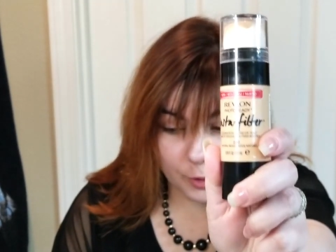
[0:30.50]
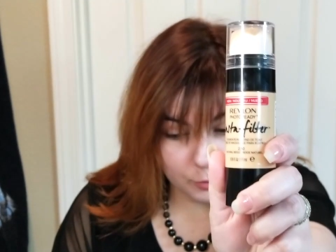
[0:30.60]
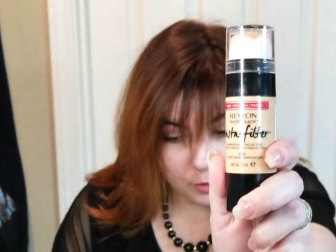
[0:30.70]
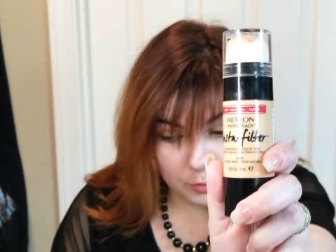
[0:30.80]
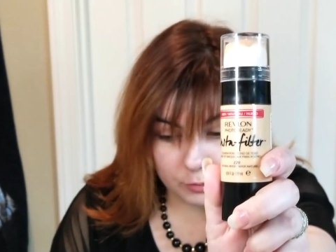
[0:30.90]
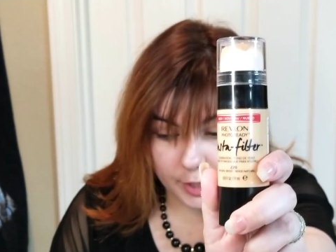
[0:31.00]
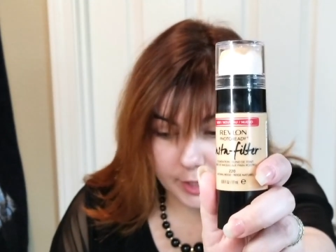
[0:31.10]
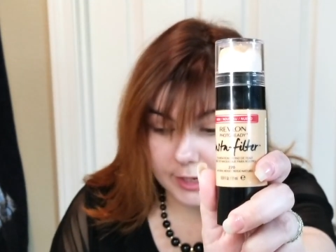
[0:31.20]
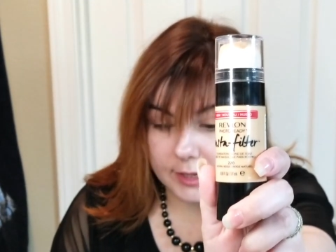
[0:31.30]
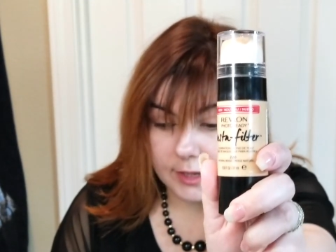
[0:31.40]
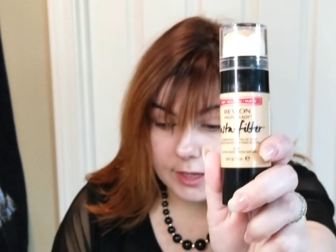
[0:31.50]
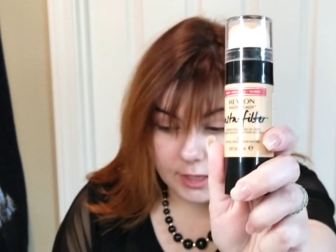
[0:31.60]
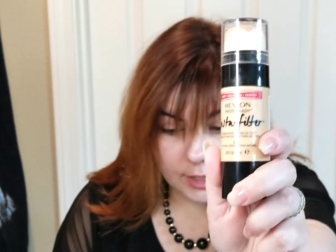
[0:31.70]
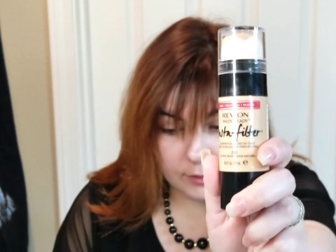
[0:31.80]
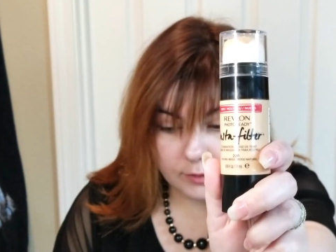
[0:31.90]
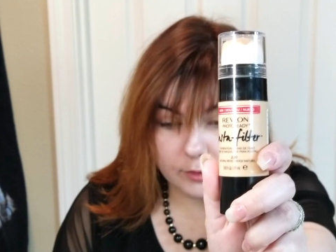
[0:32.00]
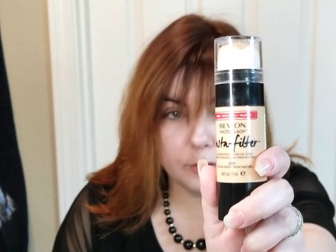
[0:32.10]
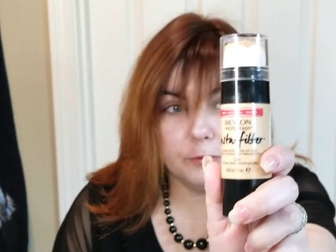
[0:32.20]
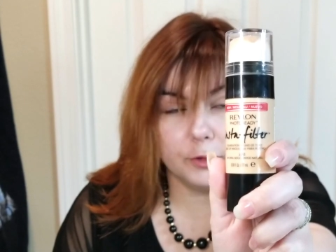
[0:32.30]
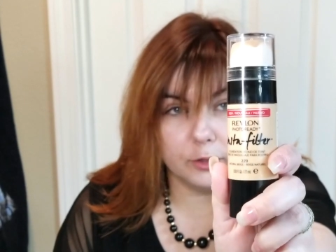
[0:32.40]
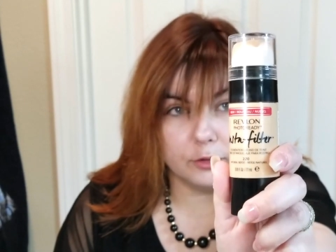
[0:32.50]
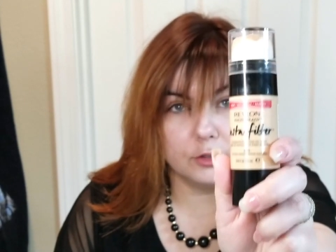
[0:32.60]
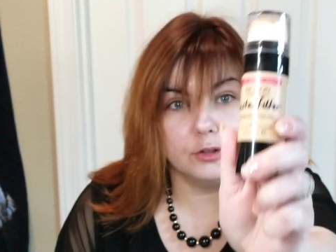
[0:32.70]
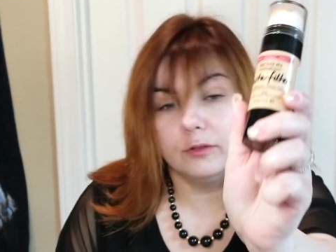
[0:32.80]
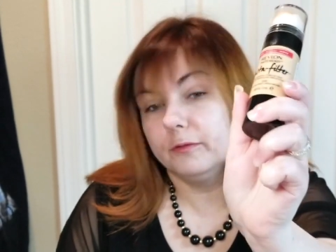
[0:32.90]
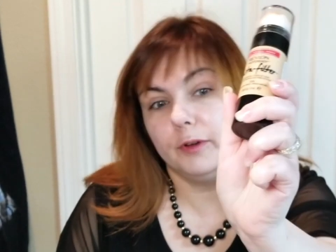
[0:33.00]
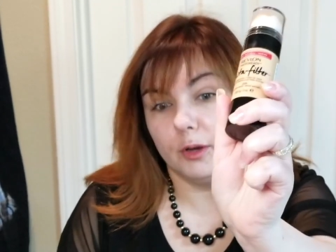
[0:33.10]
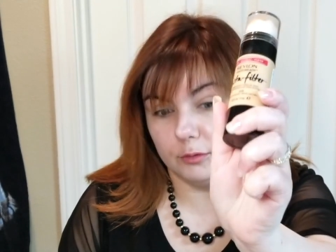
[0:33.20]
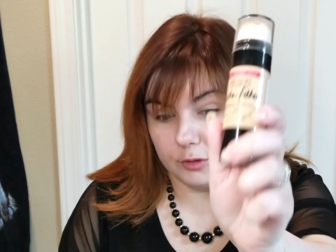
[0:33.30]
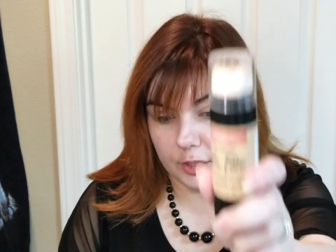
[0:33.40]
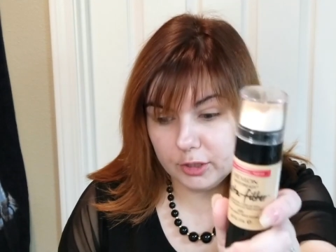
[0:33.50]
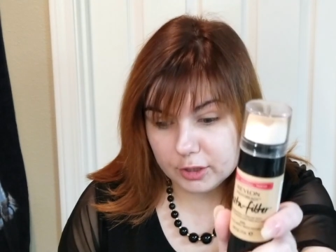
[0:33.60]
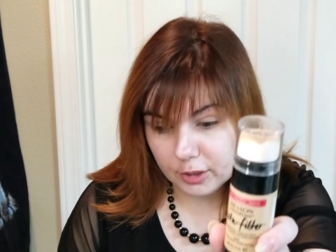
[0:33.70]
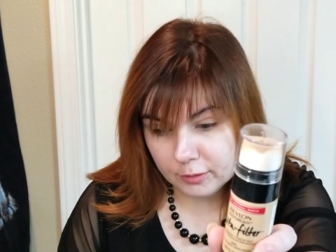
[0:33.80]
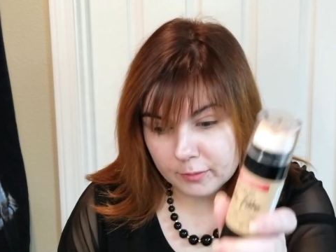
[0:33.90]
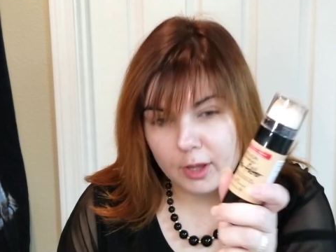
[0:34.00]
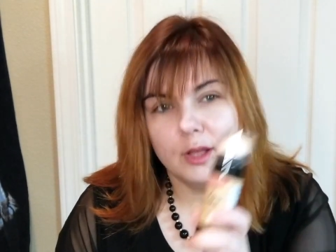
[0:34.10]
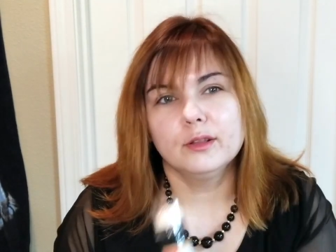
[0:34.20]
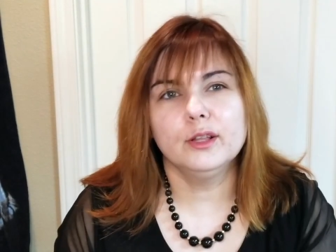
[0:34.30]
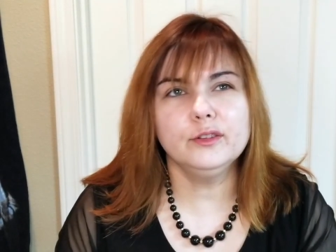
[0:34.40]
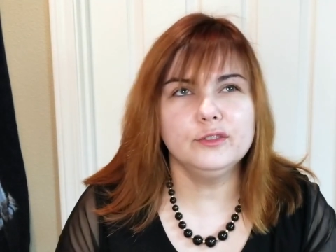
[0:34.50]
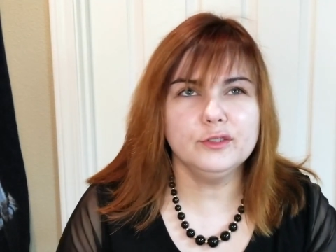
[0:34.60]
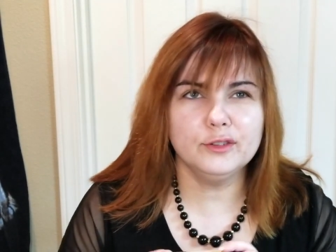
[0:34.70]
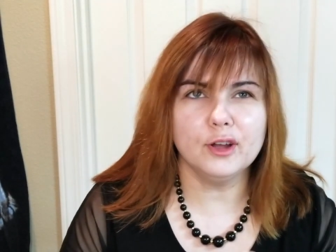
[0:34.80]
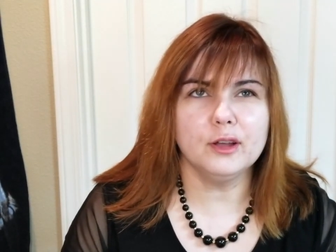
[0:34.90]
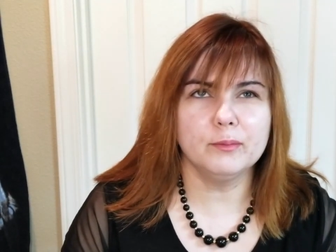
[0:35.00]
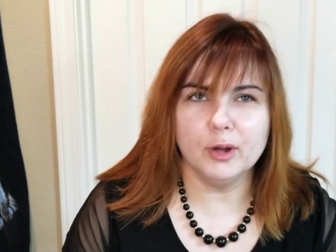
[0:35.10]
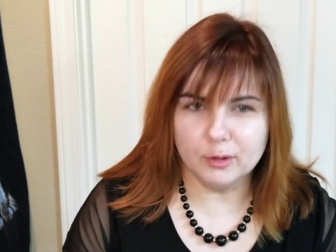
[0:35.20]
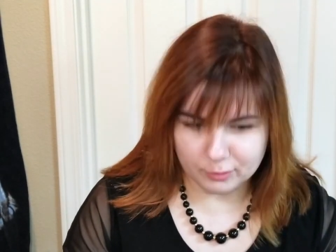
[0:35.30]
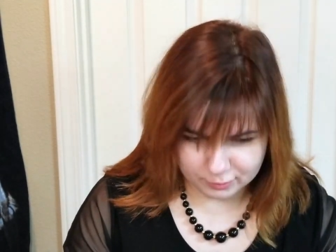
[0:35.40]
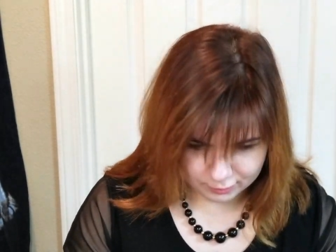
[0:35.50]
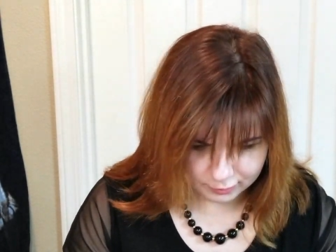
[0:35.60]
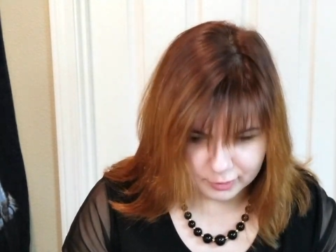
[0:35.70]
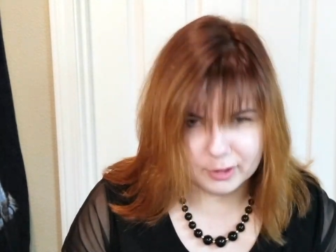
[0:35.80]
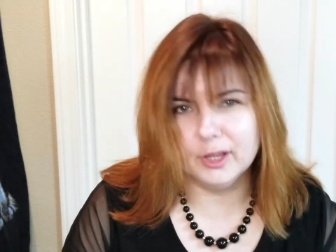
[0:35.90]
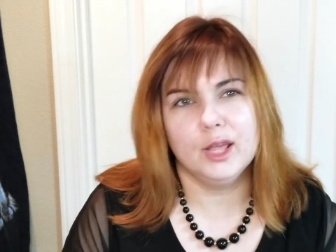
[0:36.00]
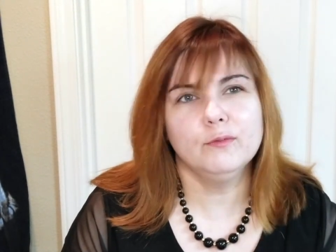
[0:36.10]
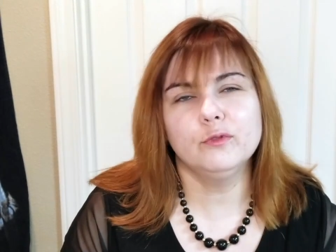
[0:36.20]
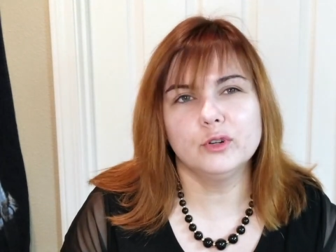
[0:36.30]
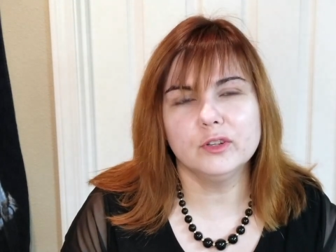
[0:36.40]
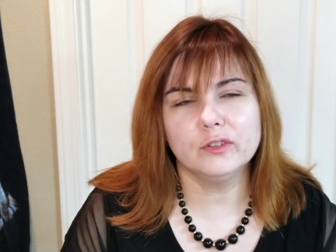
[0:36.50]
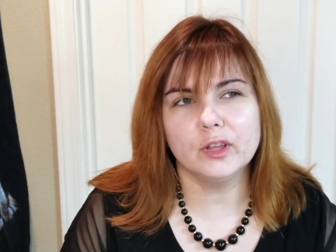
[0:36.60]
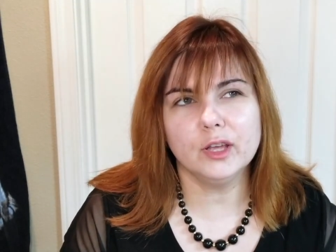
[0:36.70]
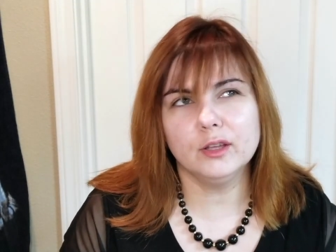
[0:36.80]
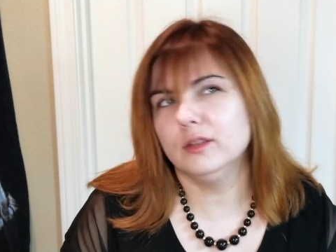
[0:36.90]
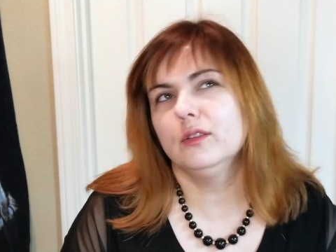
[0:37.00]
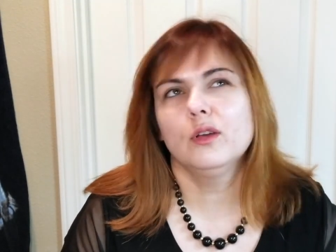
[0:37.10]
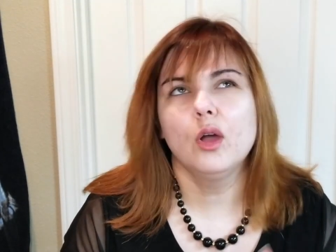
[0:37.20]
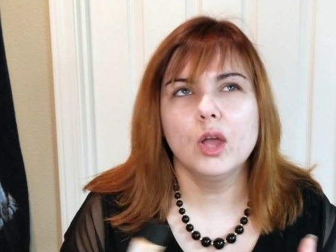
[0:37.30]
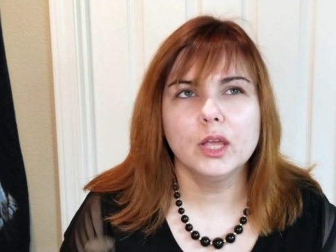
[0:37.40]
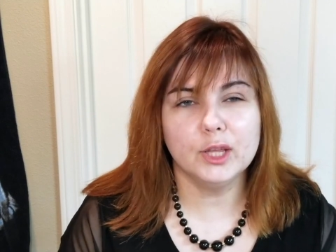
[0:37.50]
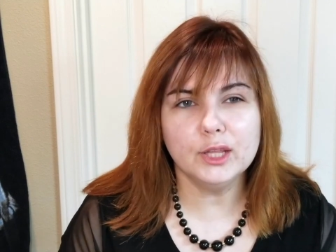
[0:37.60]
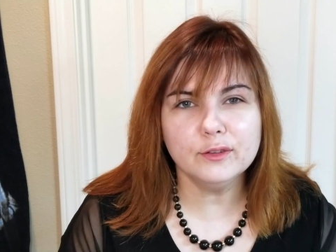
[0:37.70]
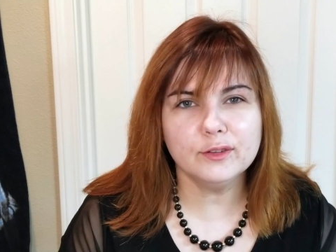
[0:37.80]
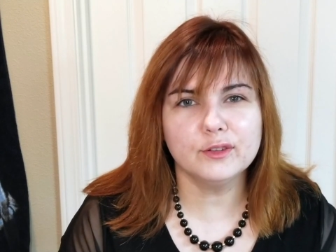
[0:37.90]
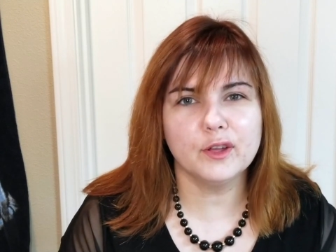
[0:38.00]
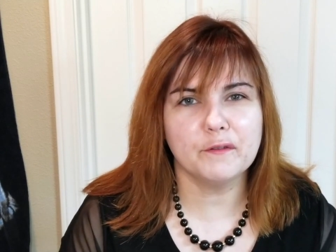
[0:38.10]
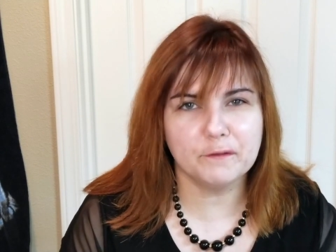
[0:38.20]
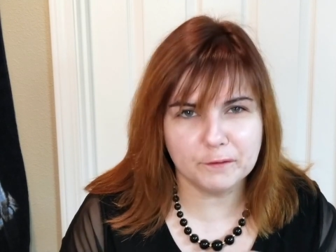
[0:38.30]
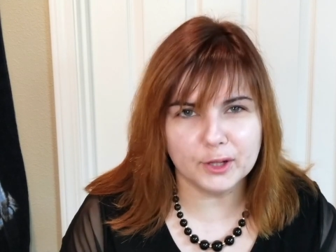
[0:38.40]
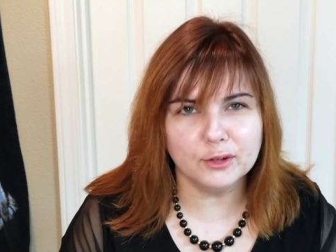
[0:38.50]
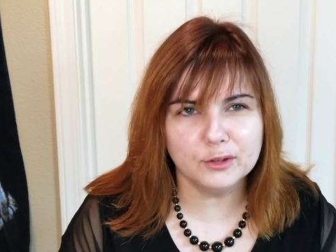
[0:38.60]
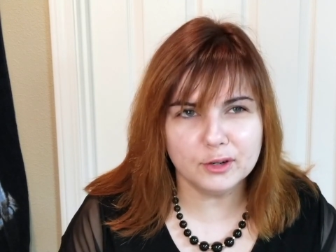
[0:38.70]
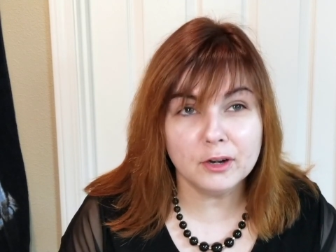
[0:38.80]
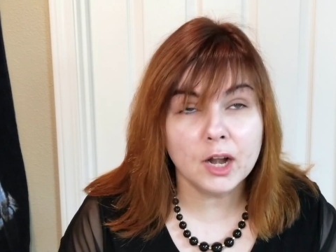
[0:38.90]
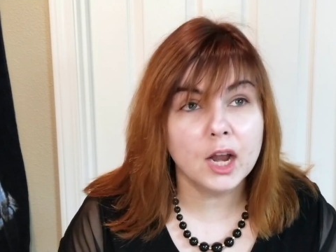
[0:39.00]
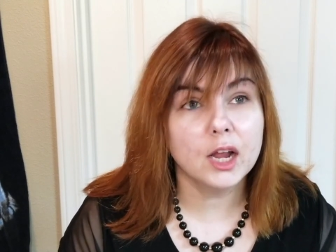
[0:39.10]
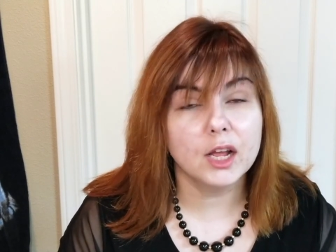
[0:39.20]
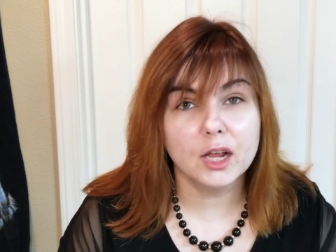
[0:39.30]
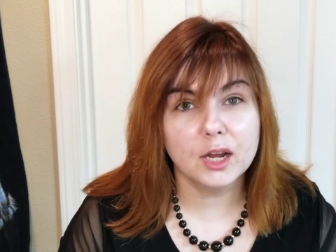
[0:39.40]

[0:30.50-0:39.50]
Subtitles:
PhotoReady Insta-Filter Foundation. Let's just talk about the name for a second. Insta-Filter.